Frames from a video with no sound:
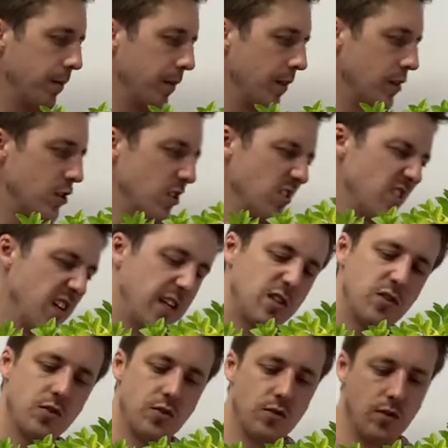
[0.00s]
Shouldn't take
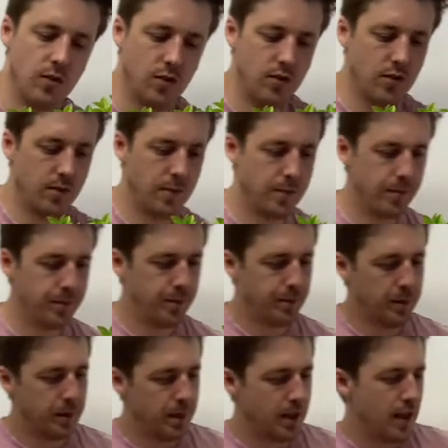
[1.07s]
too long.
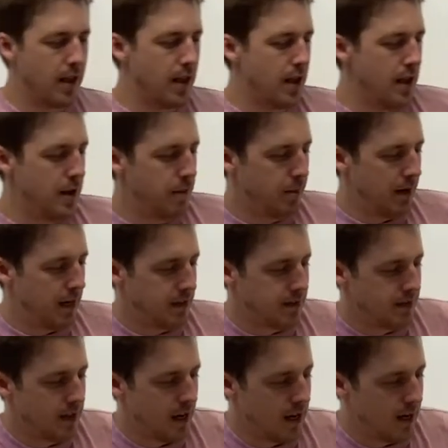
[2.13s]
But
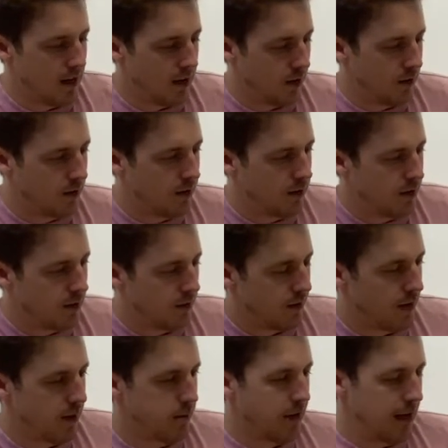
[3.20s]
now, the
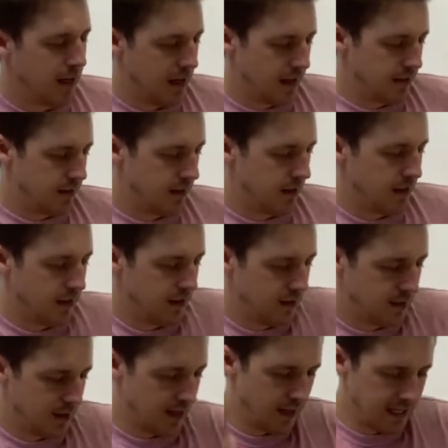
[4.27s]
fun part, the
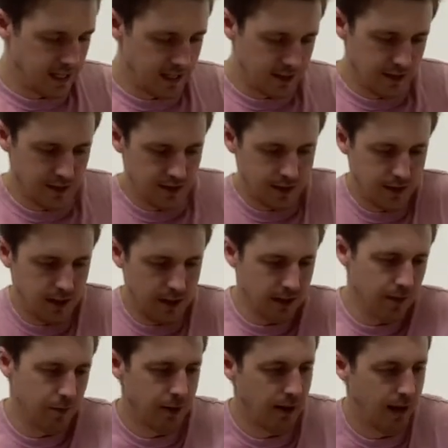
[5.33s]
slightly cleaner
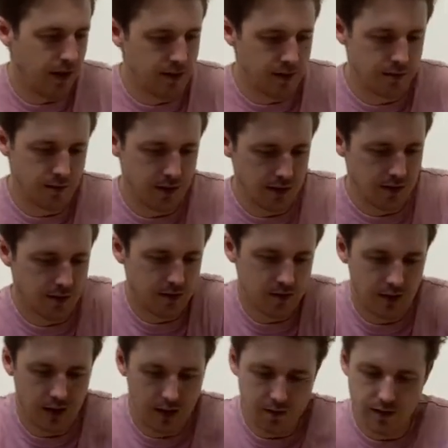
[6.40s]
part, when you're not
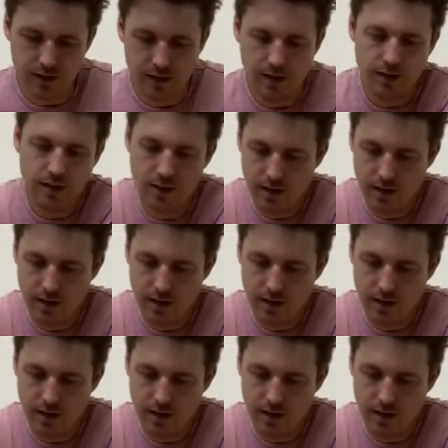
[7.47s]
covered in